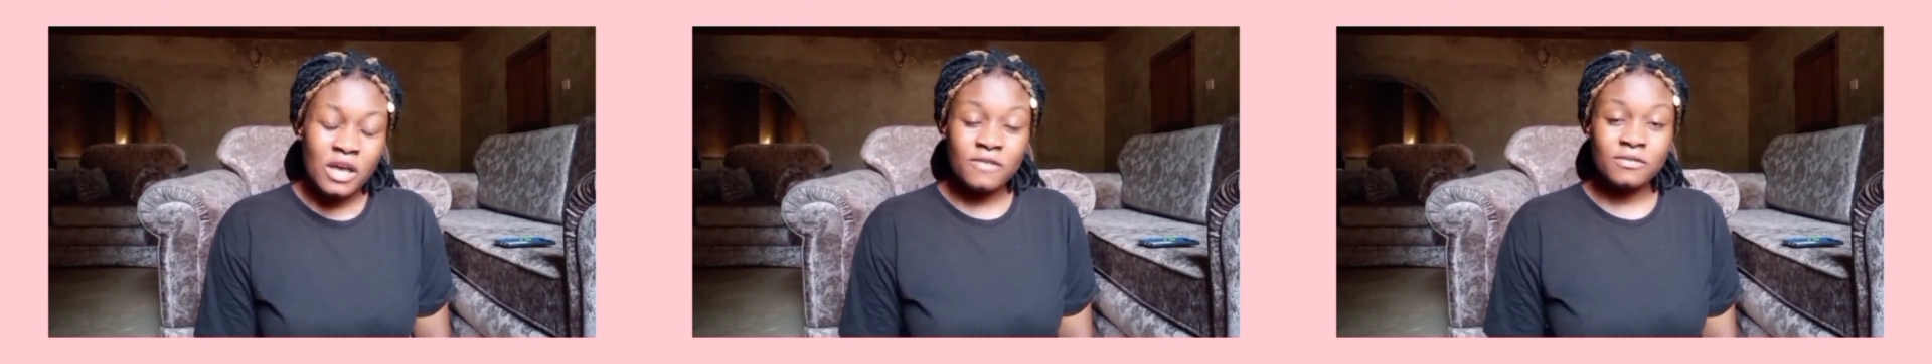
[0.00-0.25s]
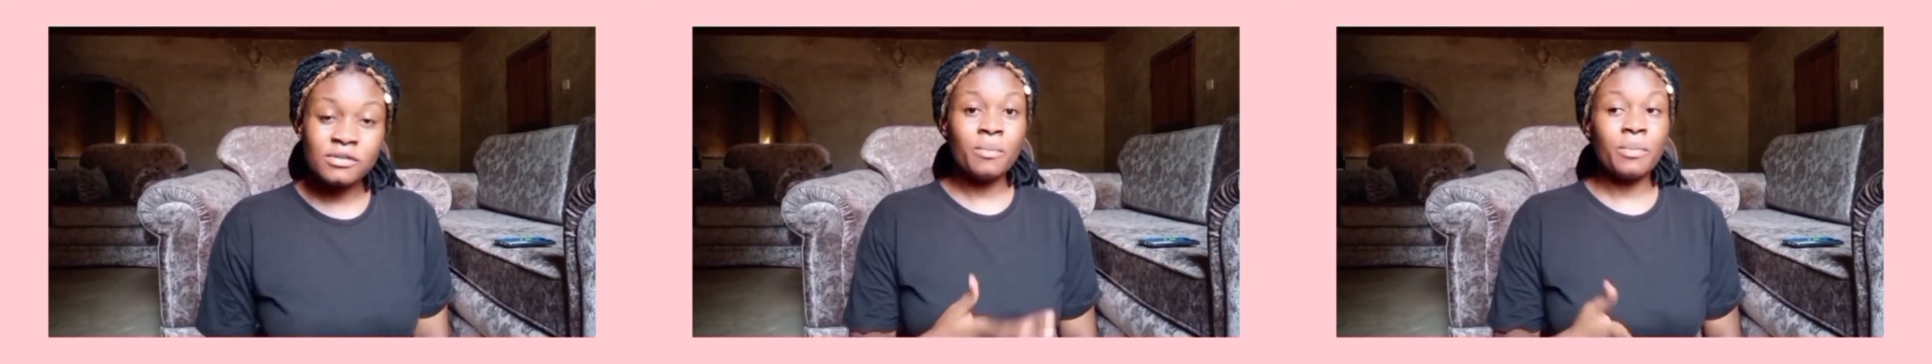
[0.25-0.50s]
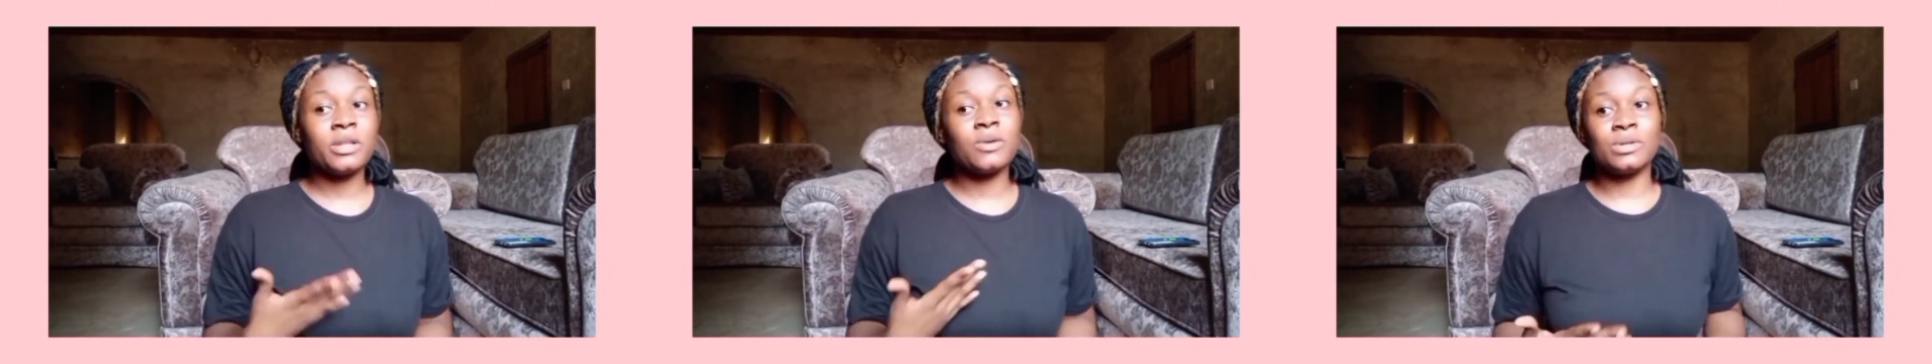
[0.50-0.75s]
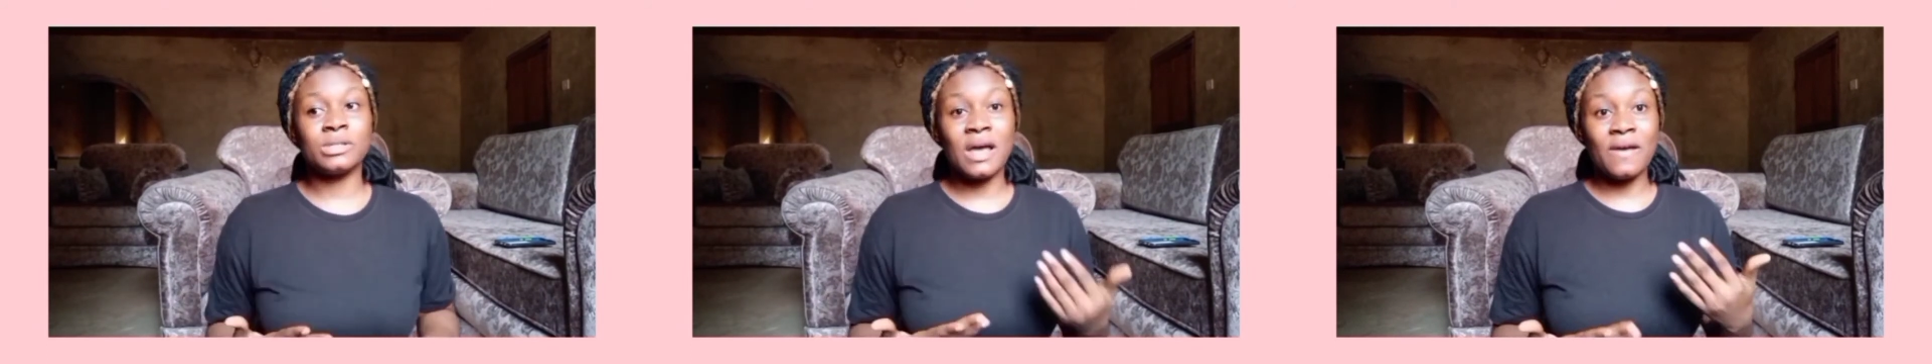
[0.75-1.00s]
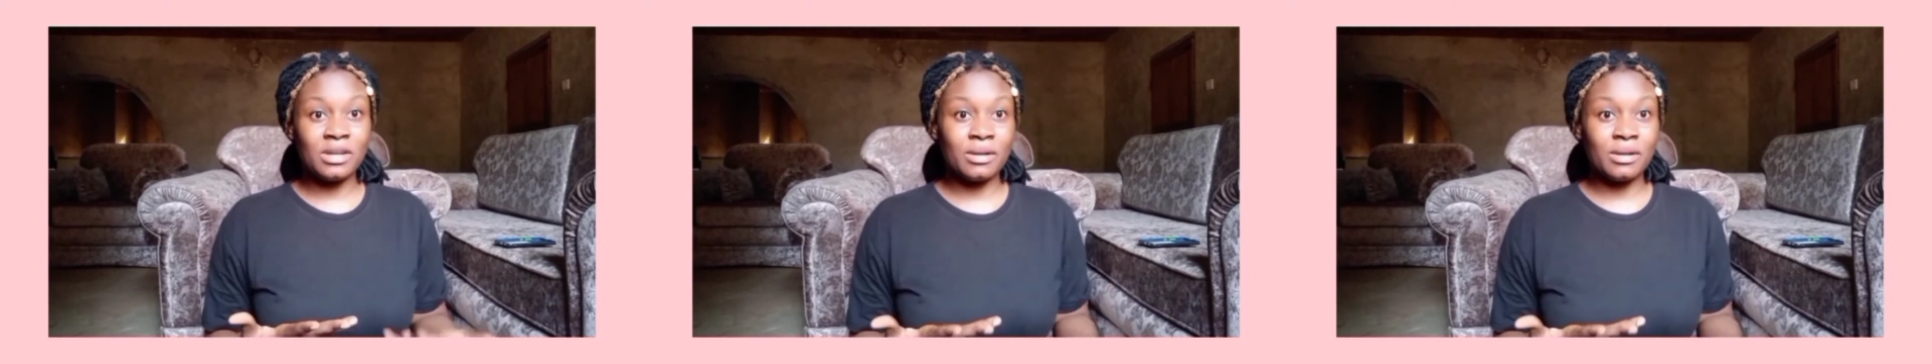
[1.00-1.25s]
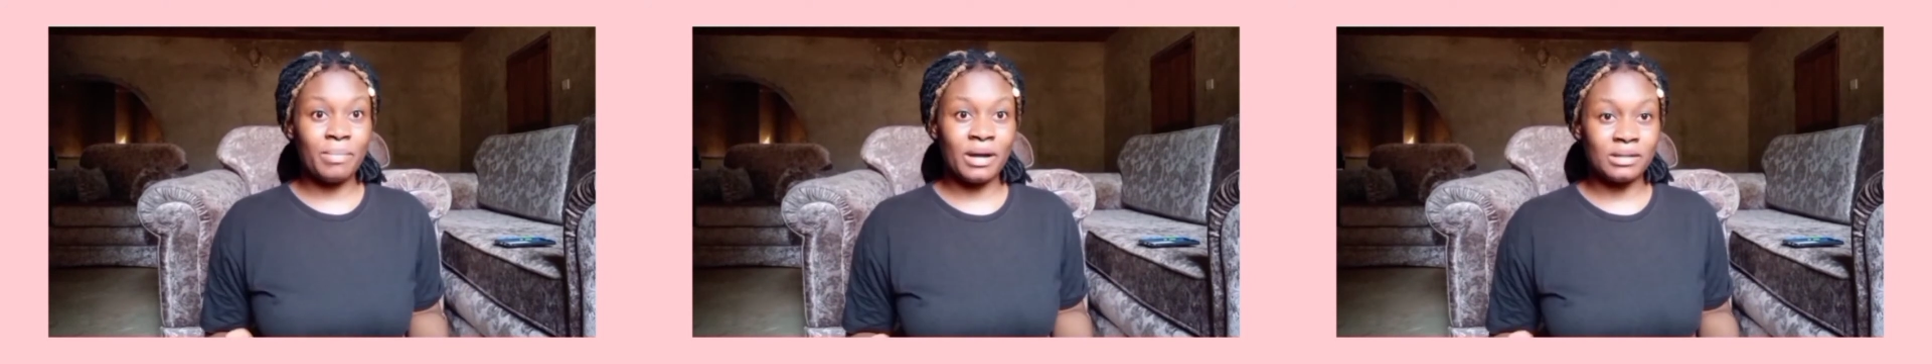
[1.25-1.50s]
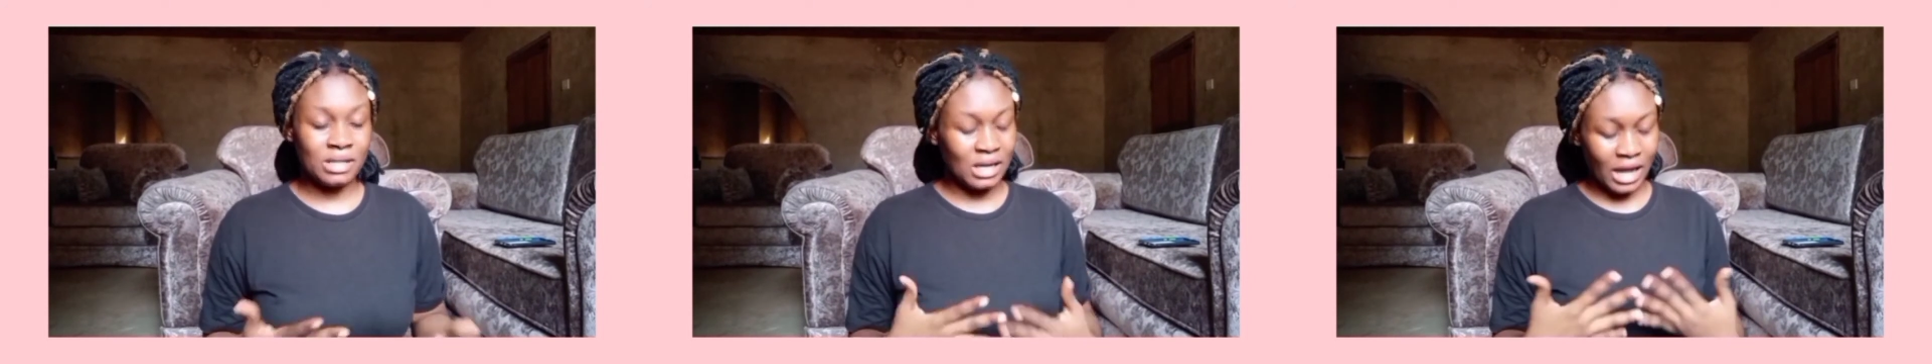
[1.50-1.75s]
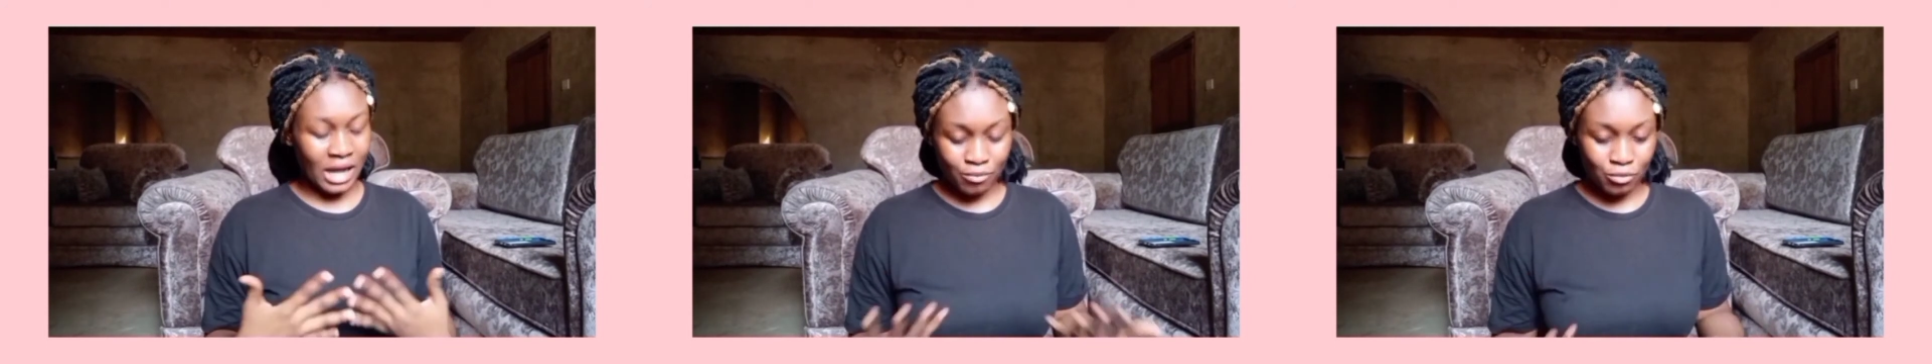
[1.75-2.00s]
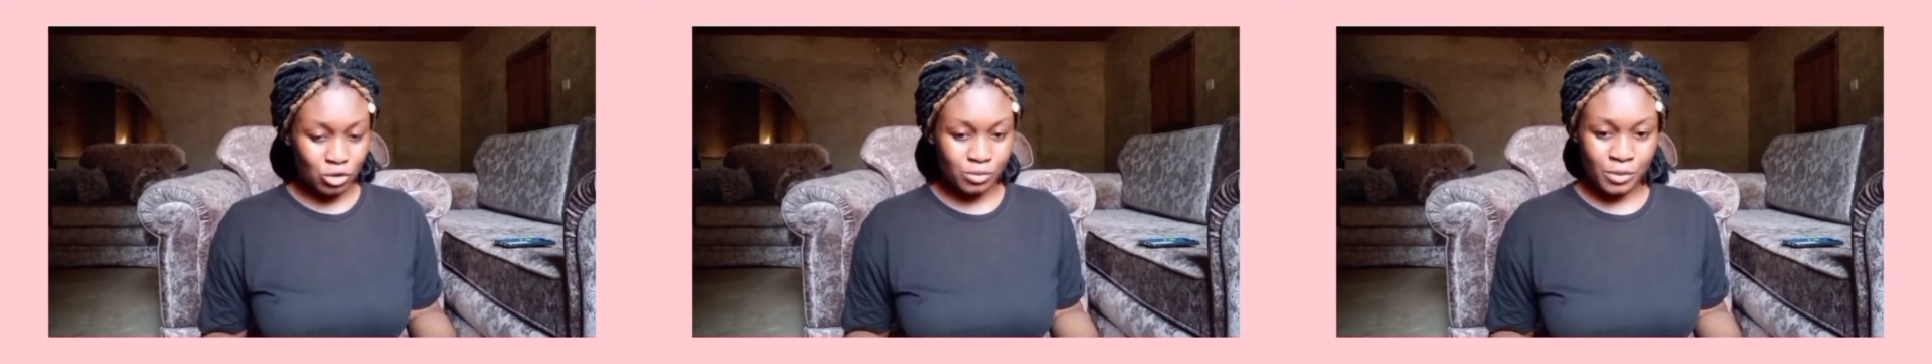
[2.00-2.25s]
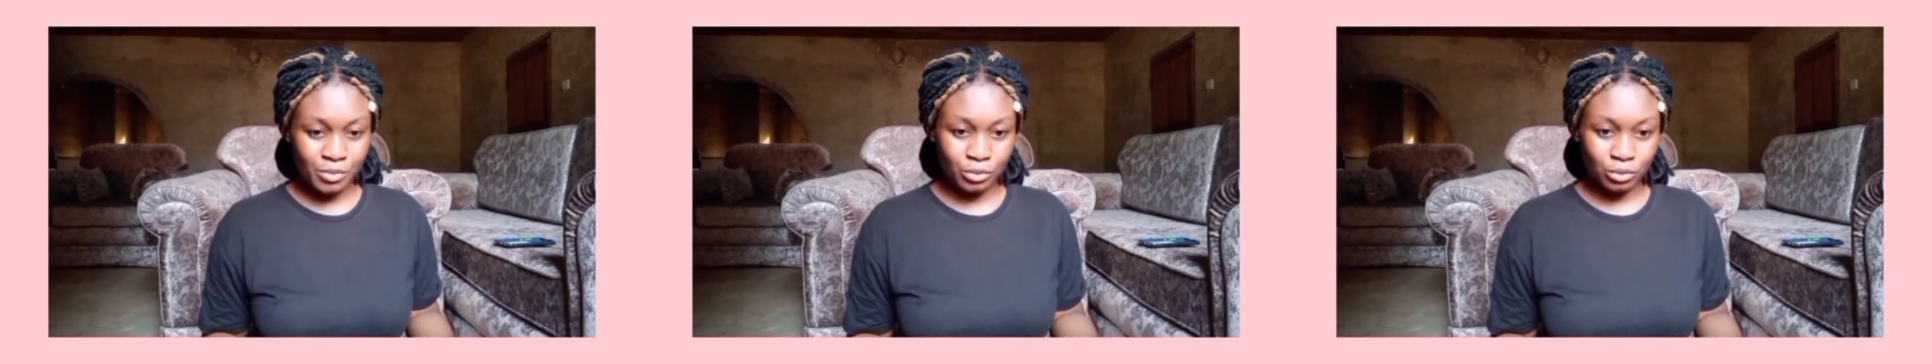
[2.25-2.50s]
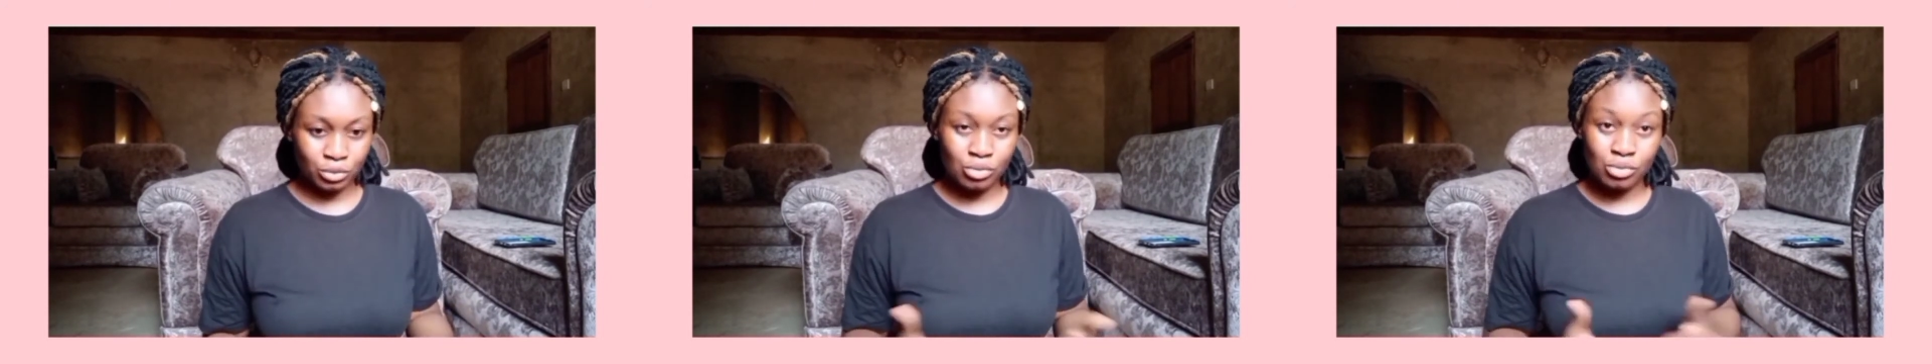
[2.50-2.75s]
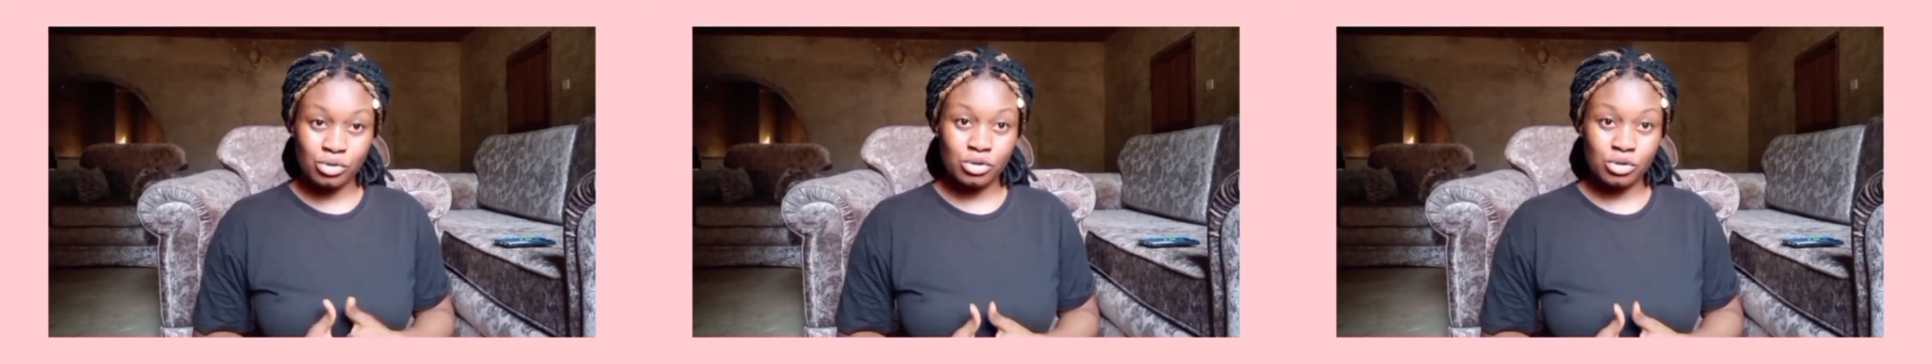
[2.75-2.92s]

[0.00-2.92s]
If somebody was having a bad day, like most people do,